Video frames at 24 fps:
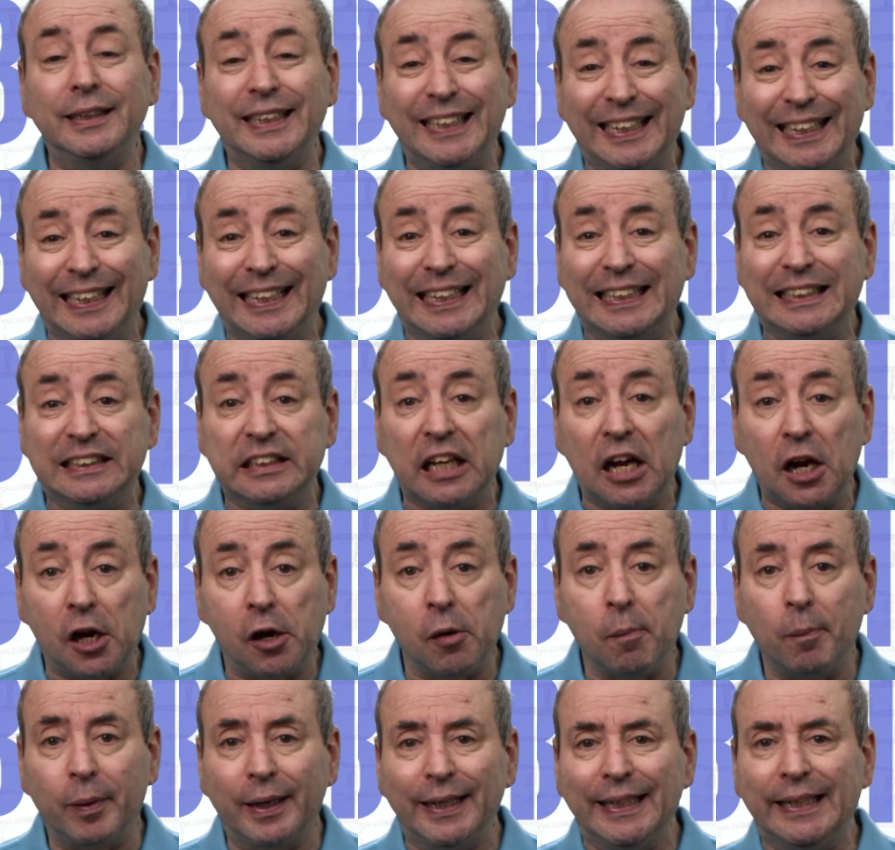It is
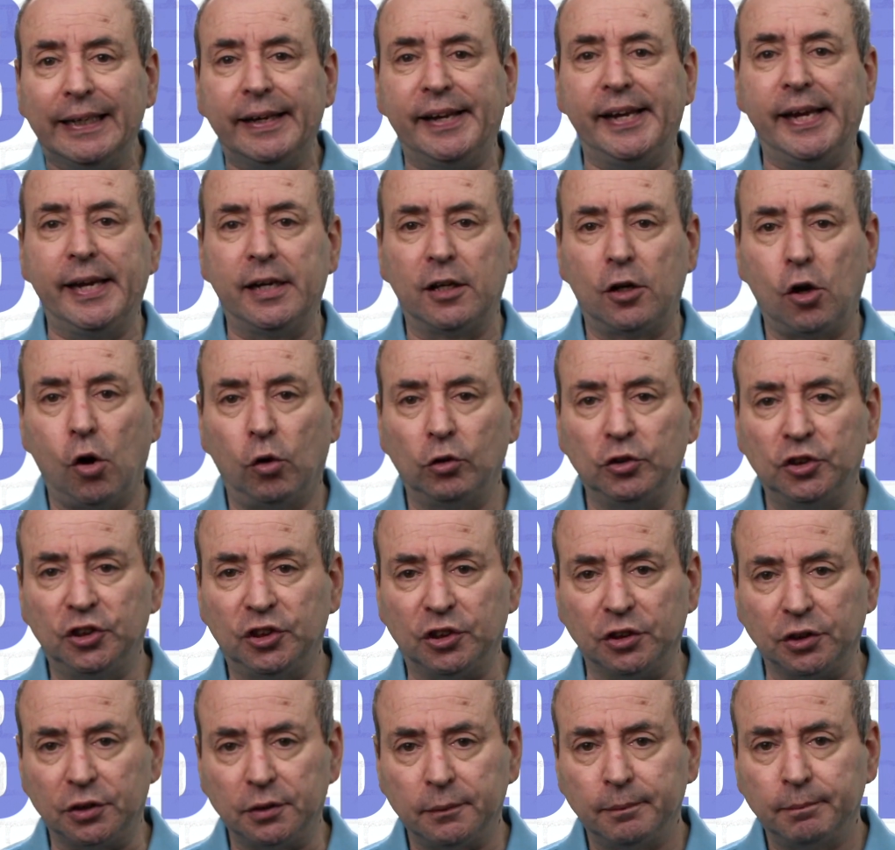completely
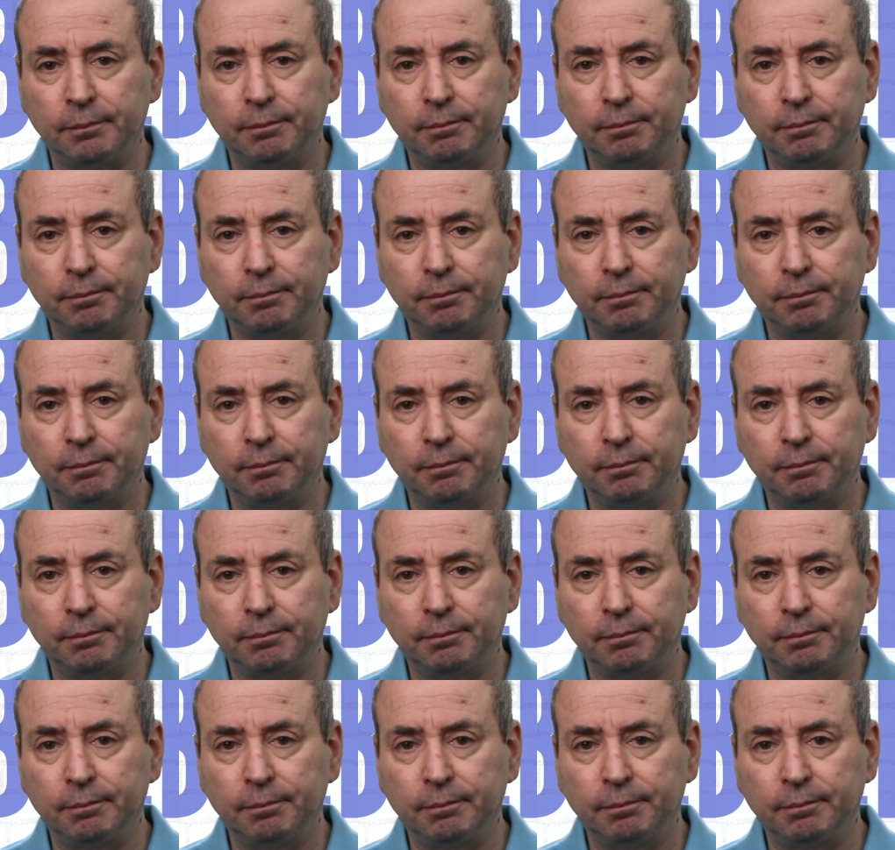inconstant.